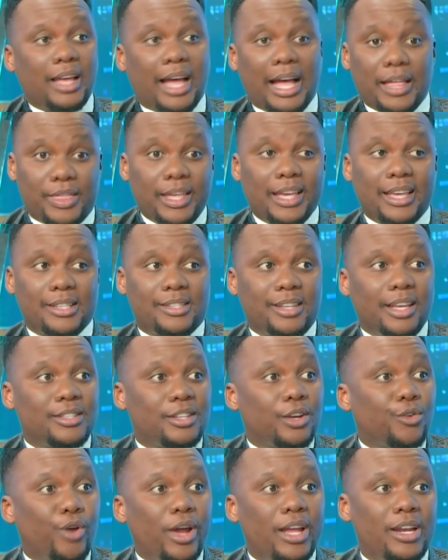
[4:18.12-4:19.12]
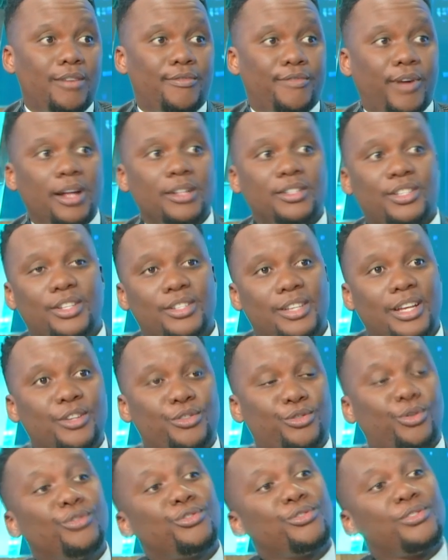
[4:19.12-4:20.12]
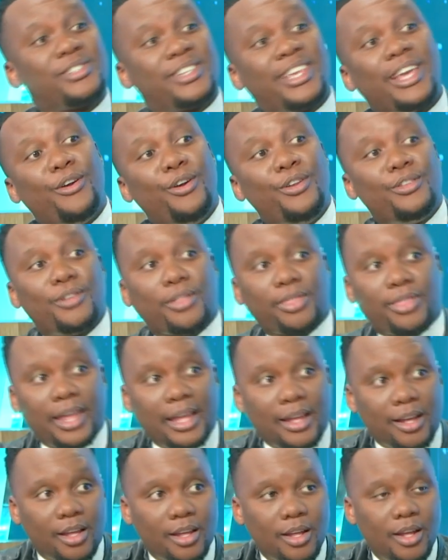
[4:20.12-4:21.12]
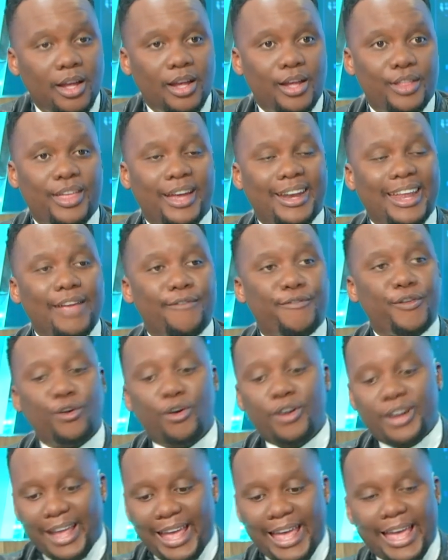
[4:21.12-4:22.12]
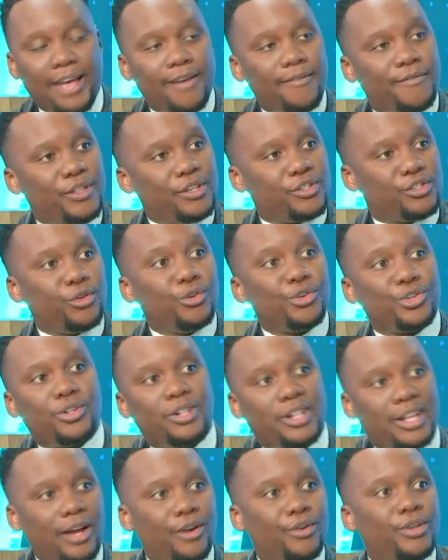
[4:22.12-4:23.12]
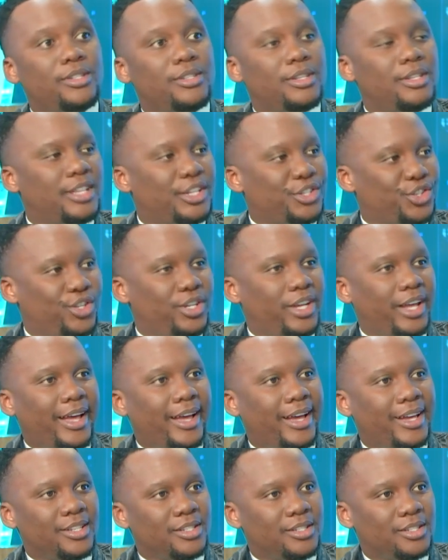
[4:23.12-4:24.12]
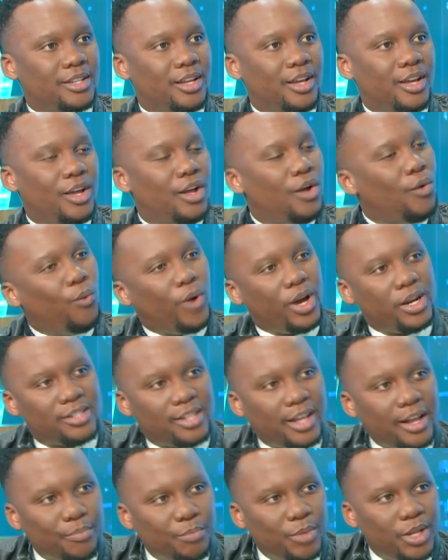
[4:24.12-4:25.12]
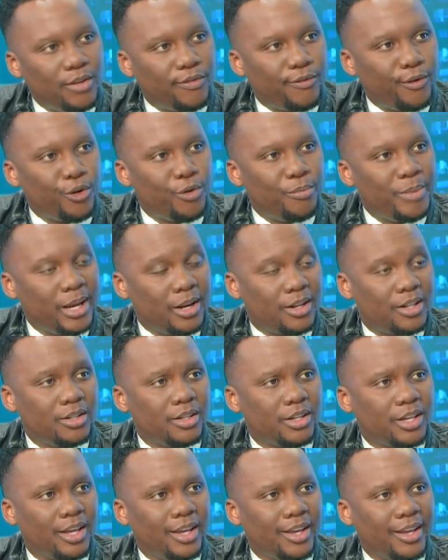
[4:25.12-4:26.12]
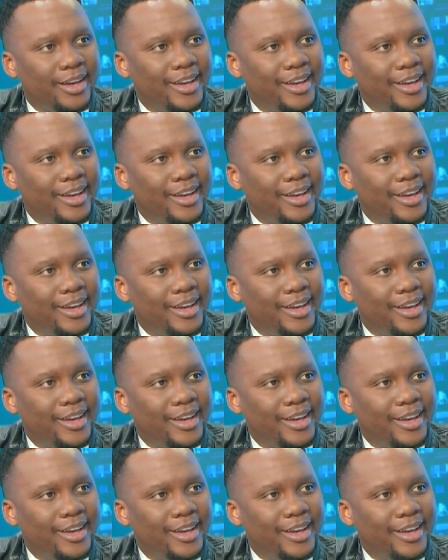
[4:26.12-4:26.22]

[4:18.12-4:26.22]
it's a great advantage. And it's also scary to think that if you don't have the social currency that she has, what does that mean for your medical care